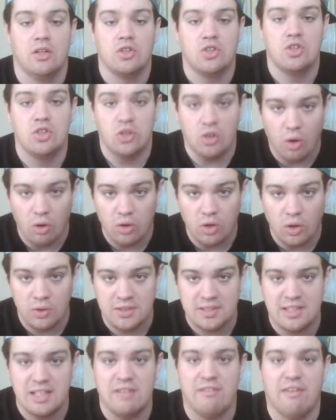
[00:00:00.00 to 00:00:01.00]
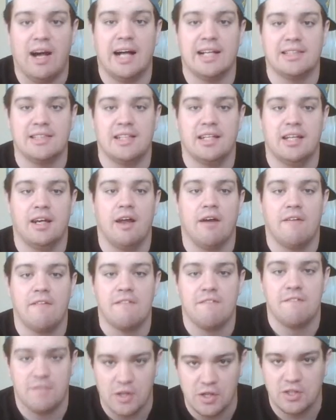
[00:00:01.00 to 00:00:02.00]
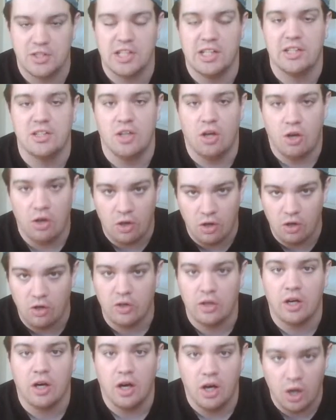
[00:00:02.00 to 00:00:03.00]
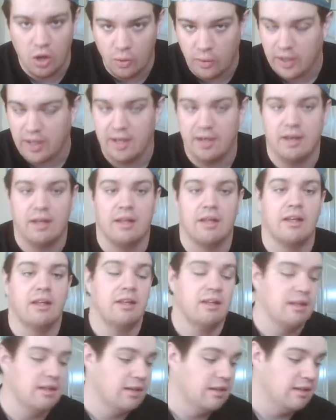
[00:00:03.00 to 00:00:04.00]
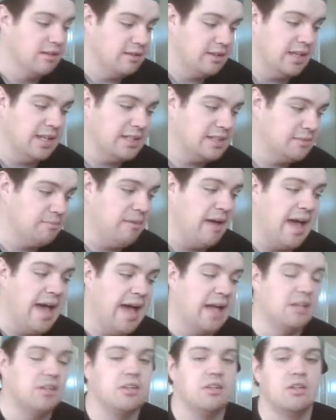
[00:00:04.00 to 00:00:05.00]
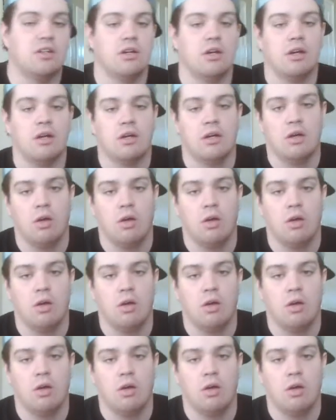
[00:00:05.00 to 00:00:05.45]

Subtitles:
Stone Cold Steve Austin versus Hulk Hogan. This match,